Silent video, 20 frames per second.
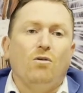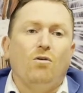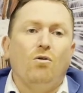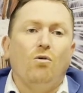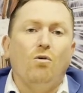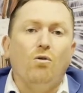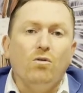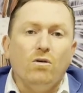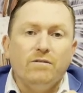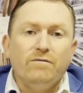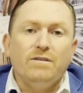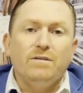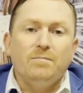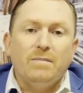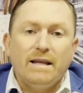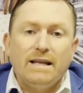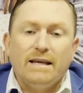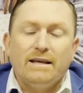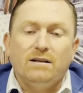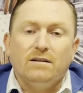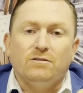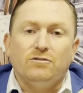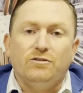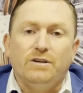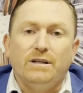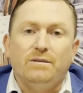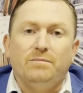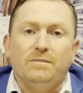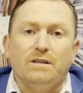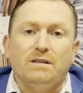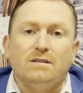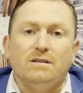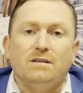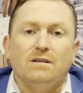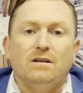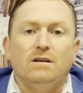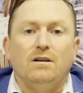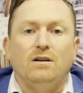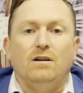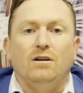All of the medical
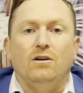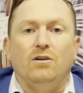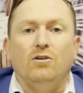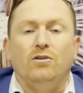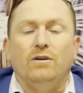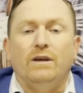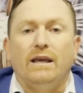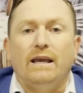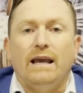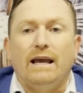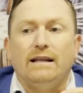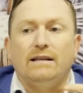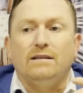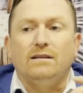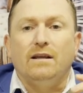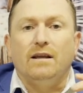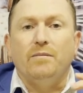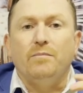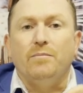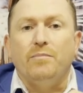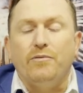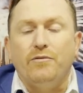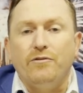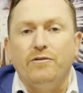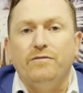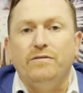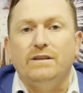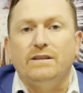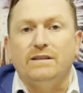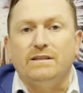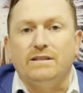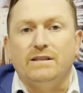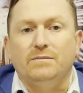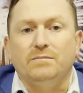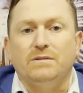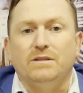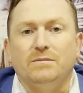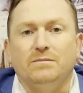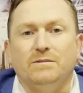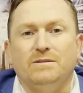treatments looking at improving the
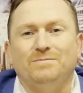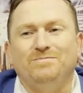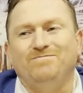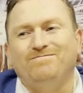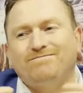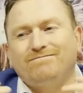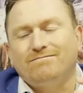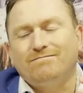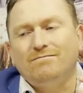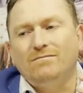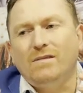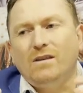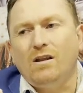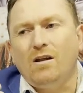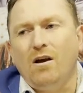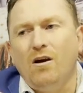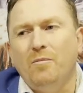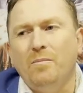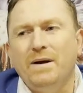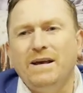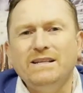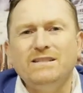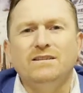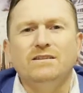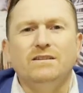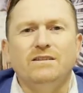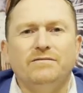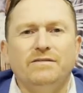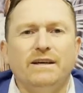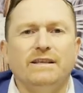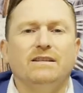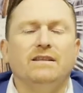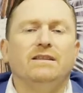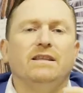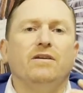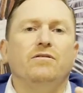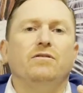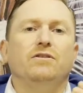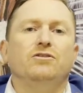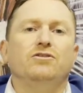symptoms are based on the fact that
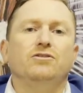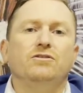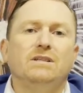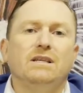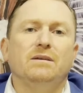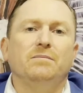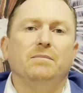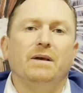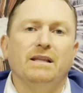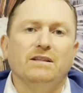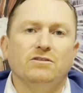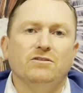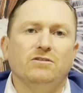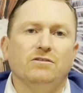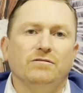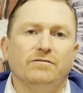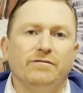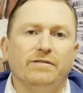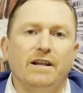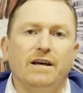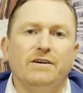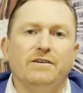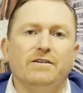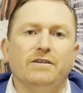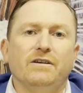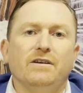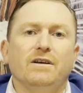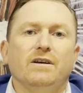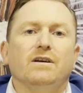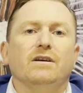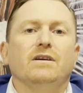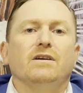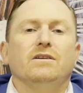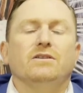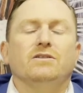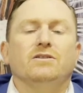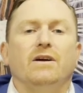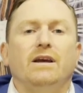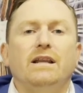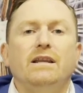they're reducing menstrual flow.
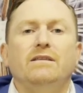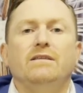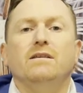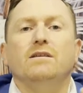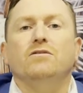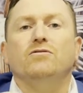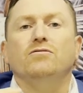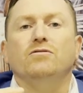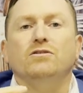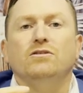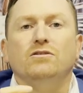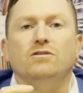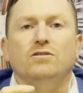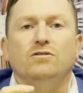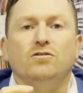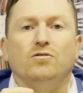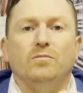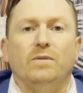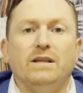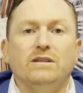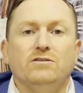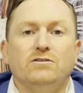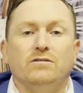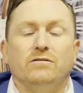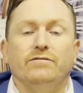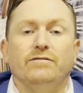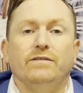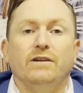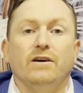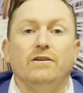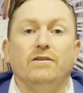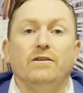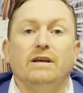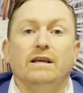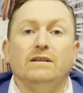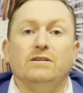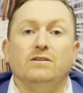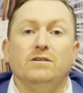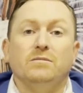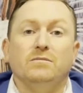So anything that reduces your menstrual flow
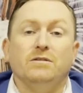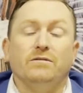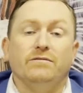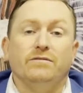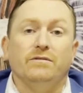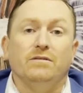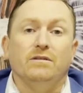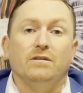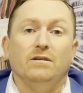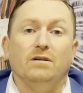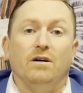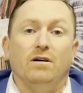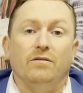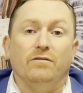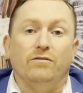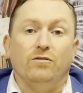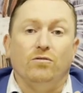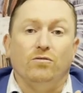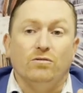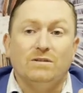in terms of your